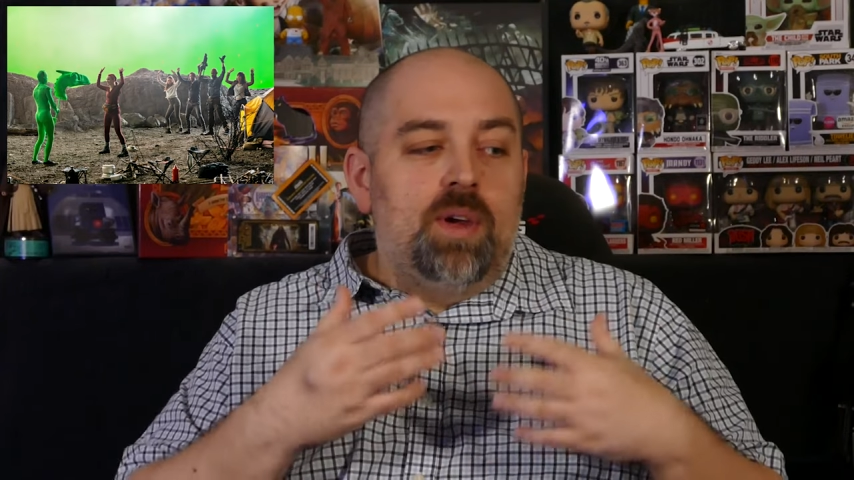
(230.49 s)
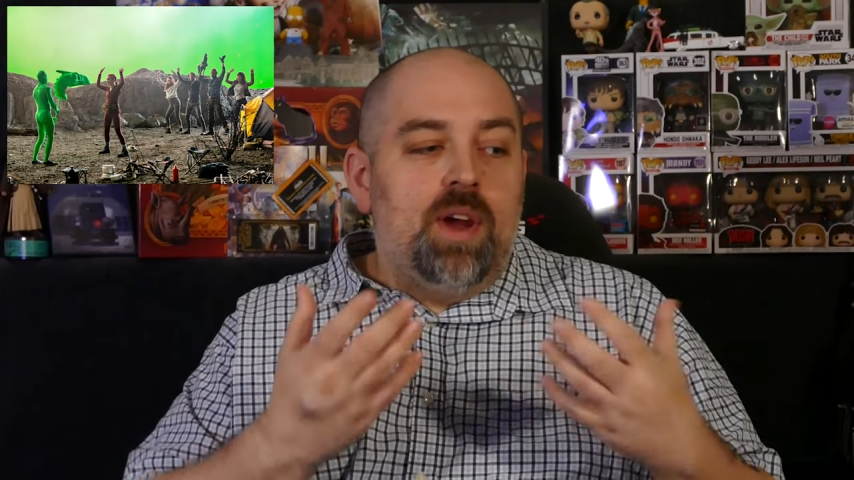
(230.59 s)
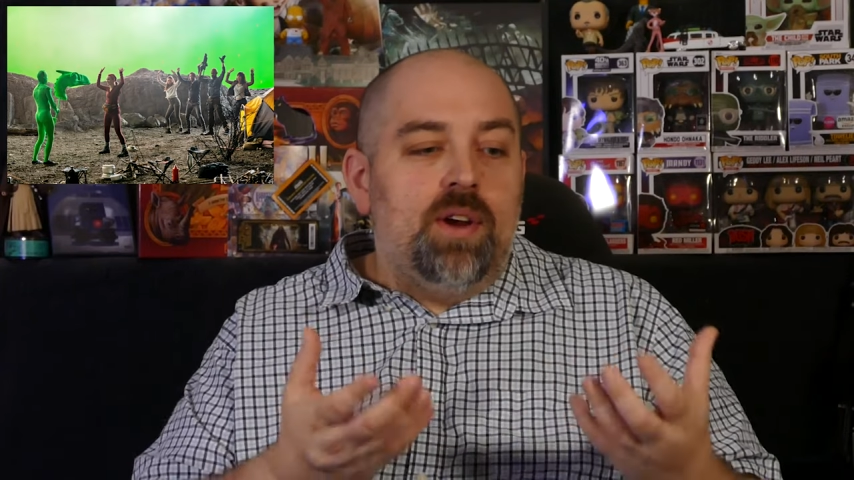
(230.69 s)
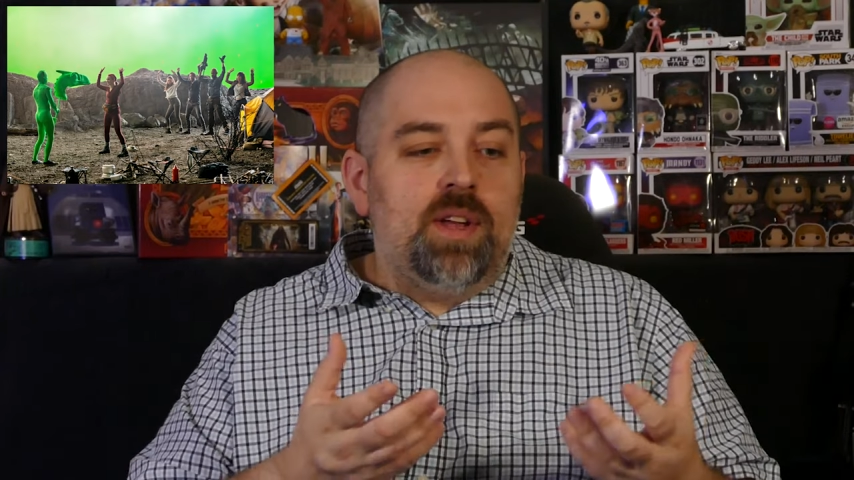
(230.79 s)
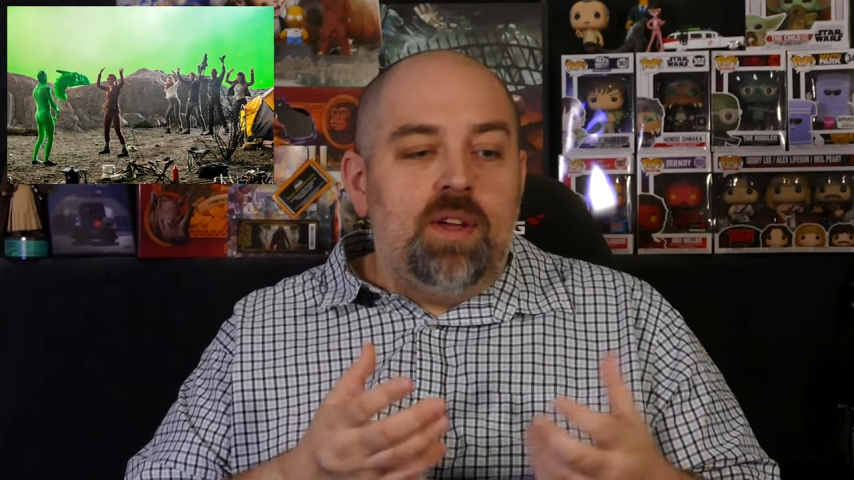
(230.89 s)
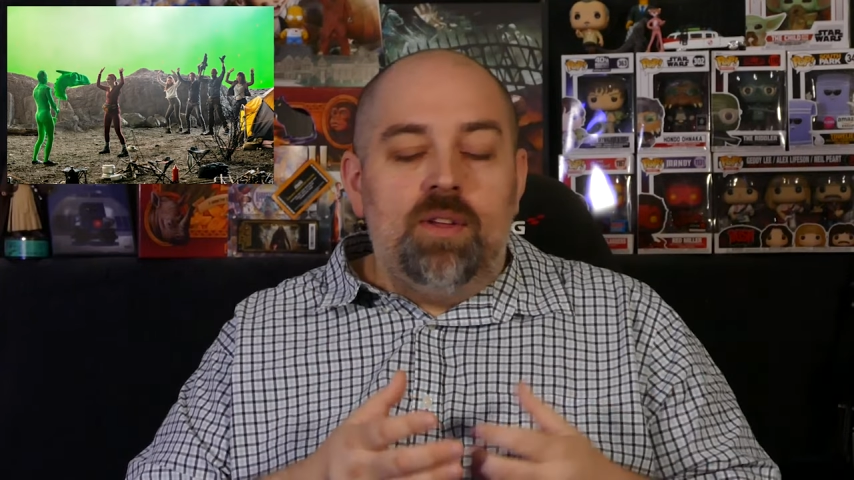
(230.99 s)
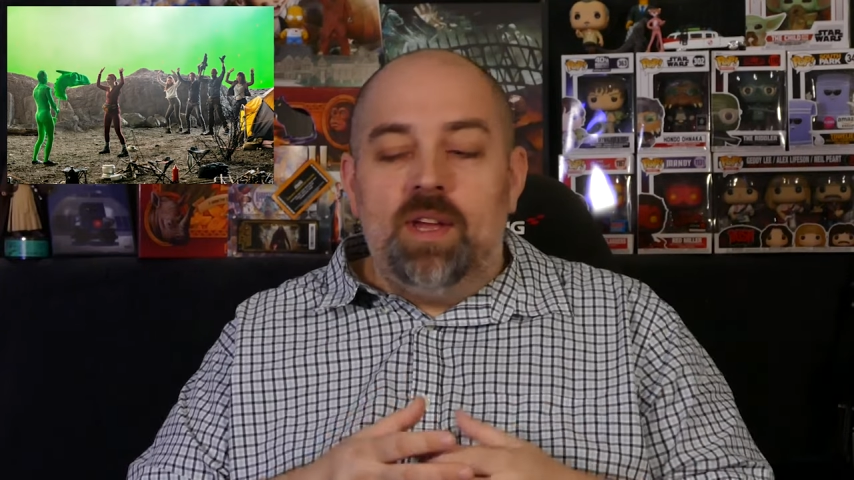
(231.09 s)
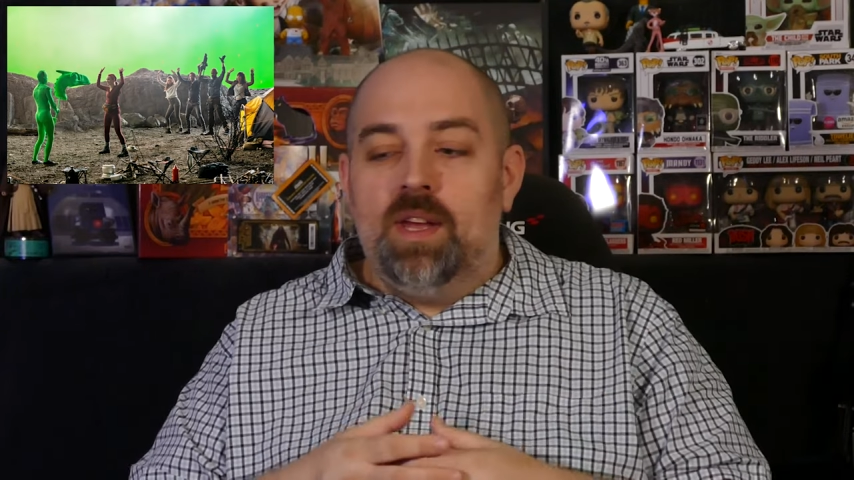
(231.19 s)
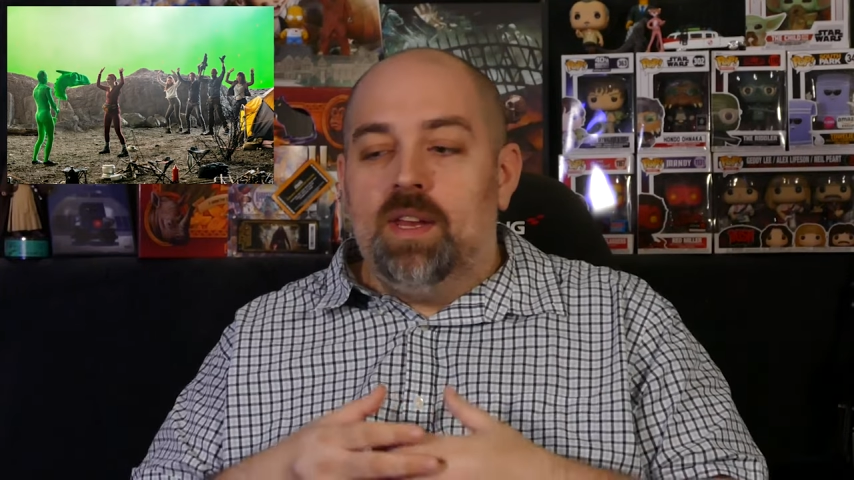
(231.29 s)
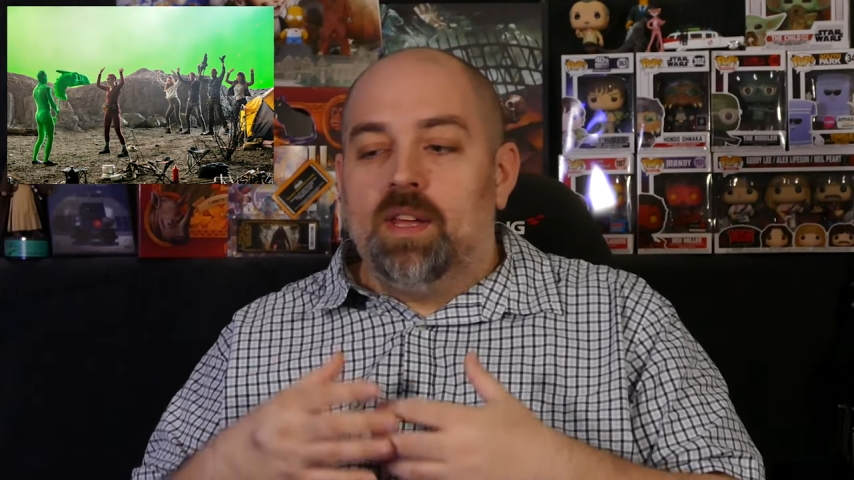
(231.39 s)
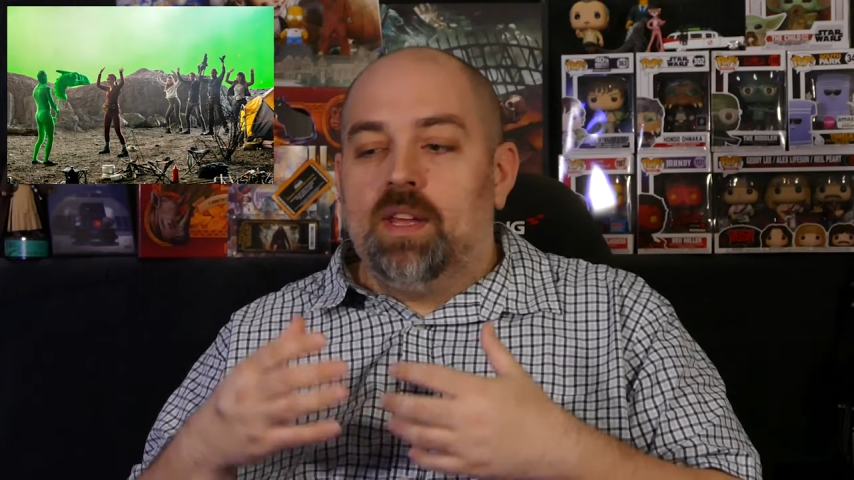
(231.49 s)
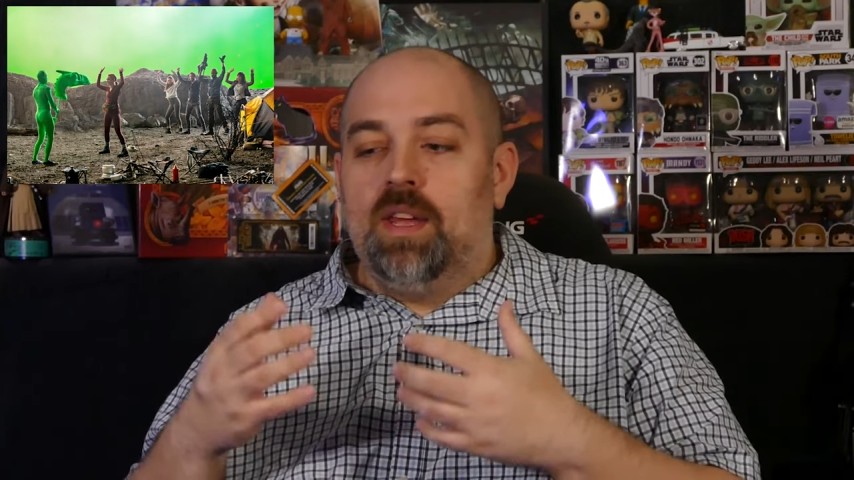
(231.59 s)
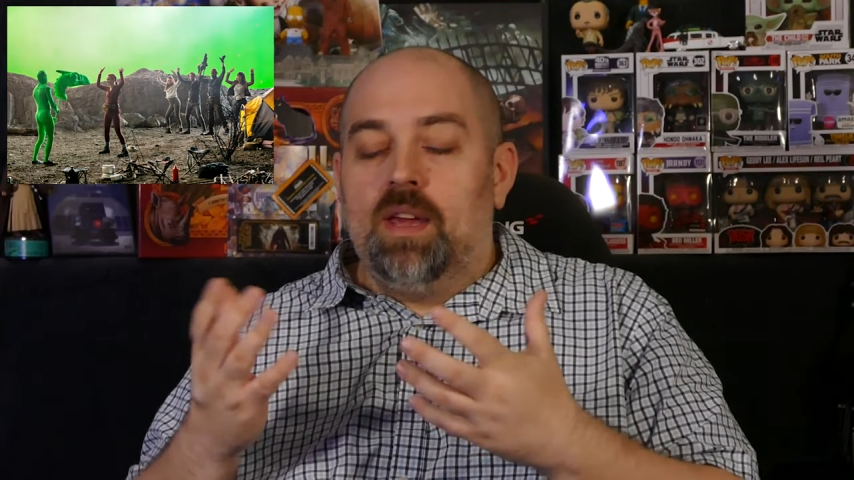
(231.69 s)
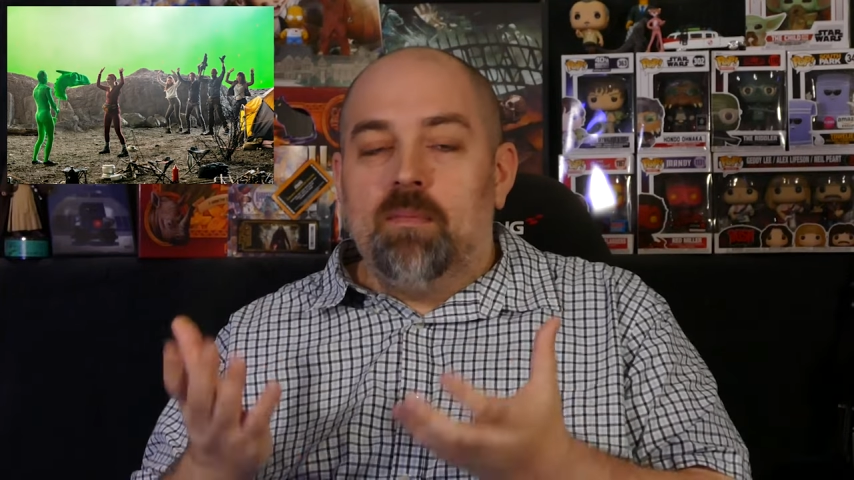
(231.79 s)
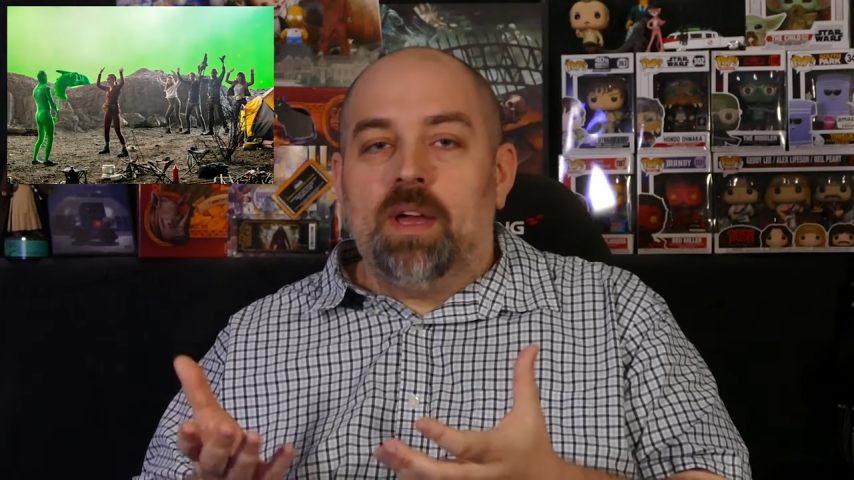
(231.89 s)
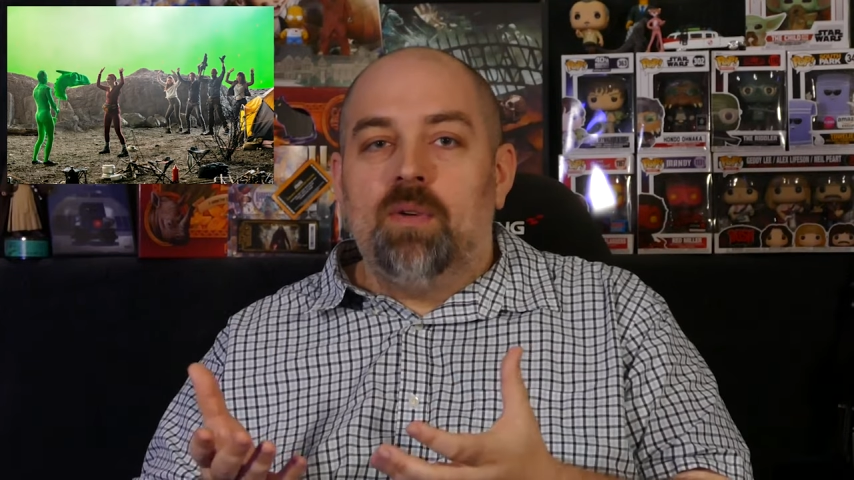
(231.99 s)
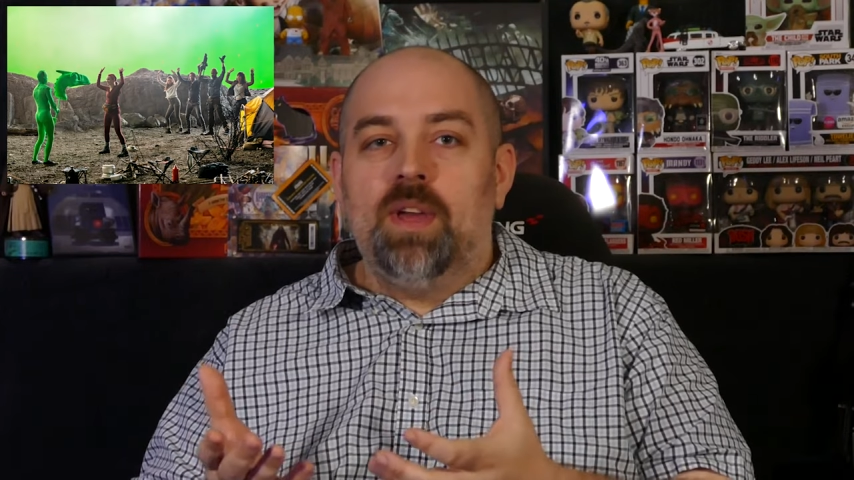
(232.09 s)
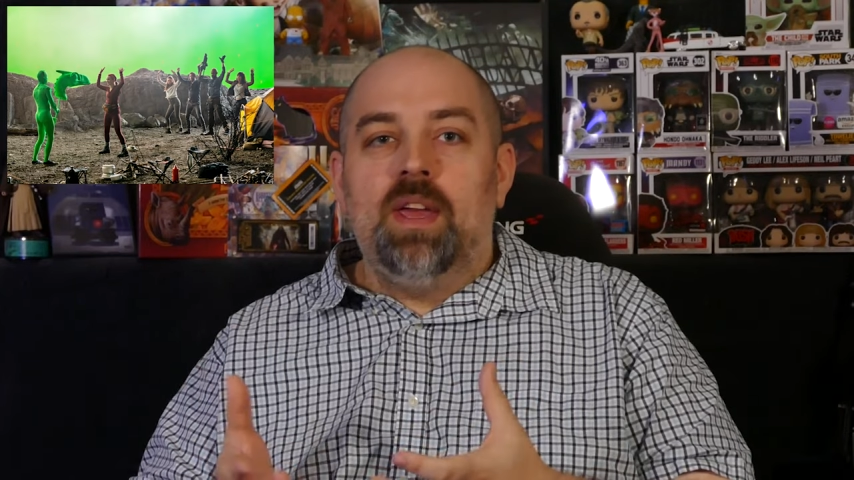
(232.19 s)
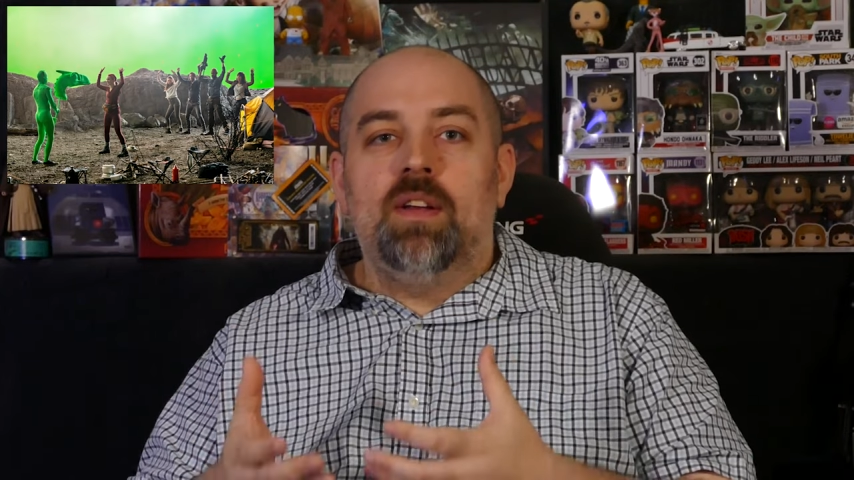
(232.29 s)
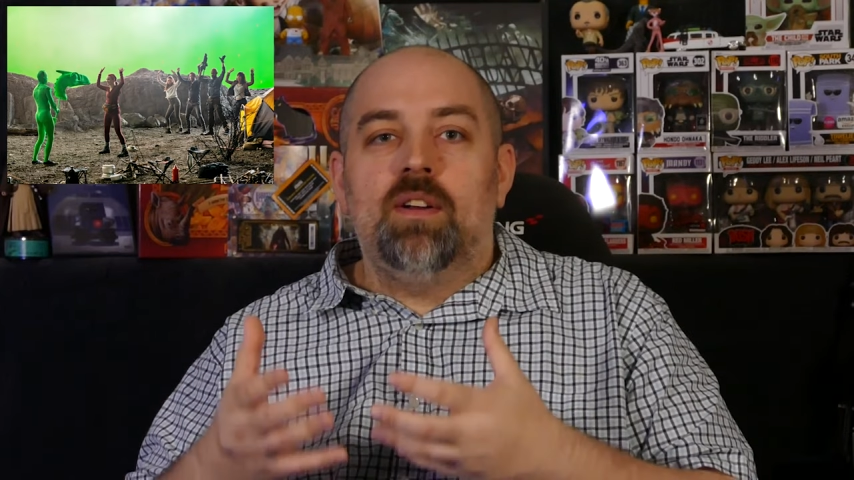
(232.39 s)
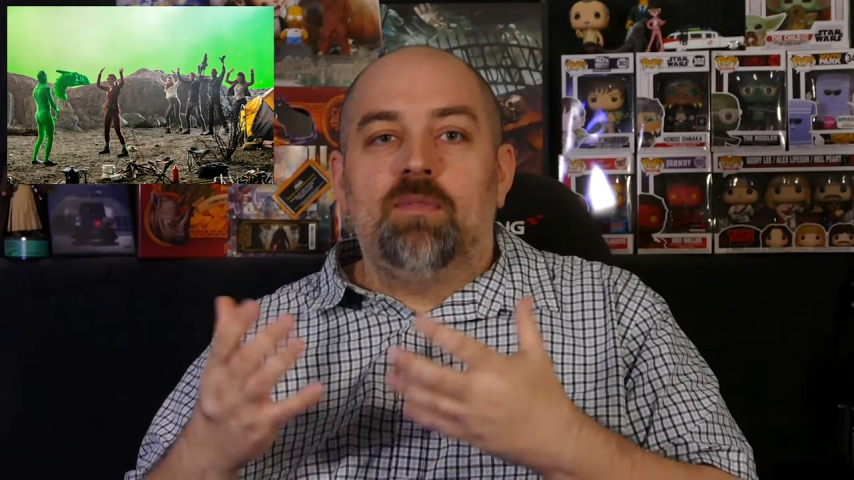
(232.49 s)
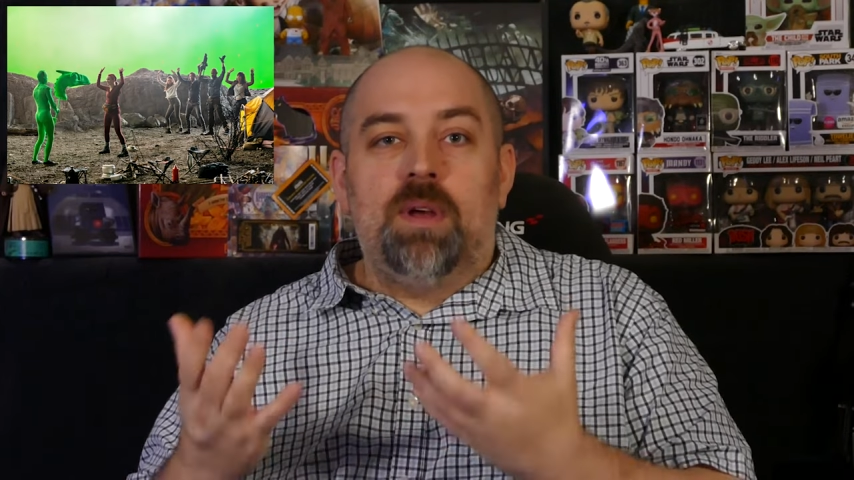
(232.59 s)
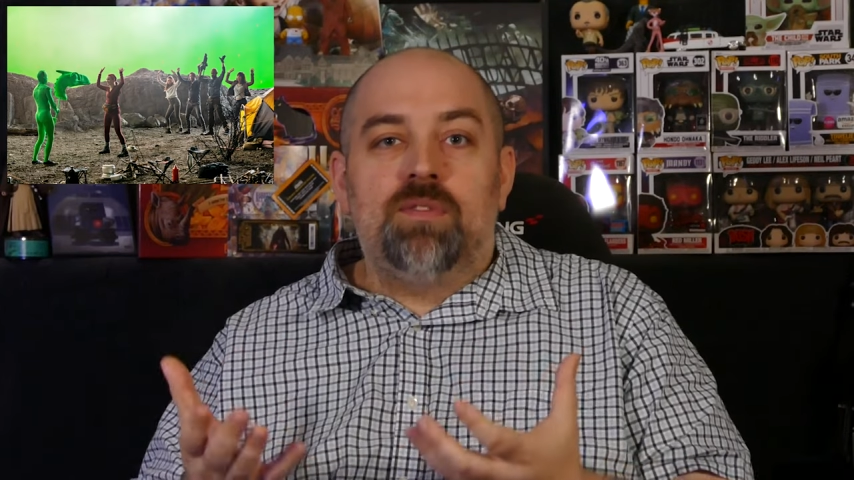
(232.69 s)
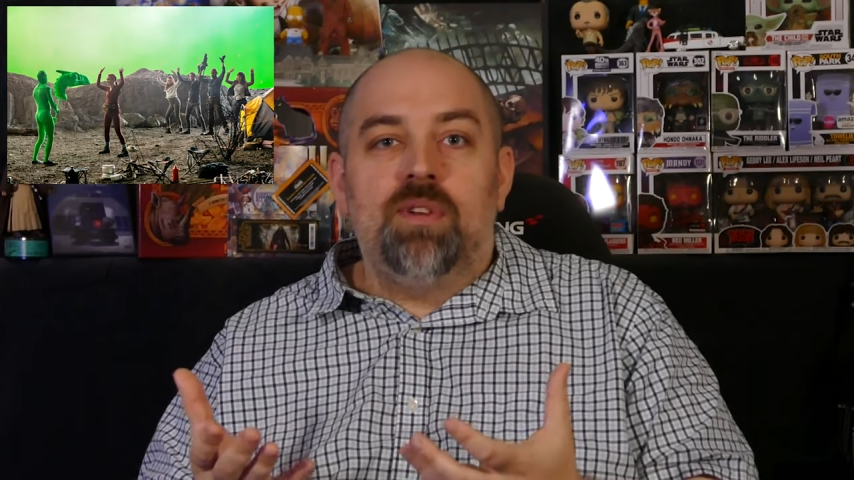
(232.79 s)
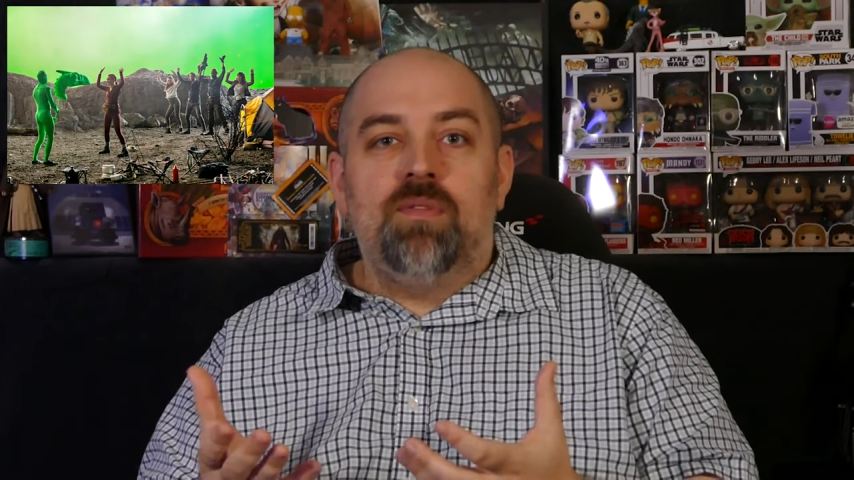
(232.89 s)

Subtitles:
Karen Gillan and Keegan-Michael Key are especially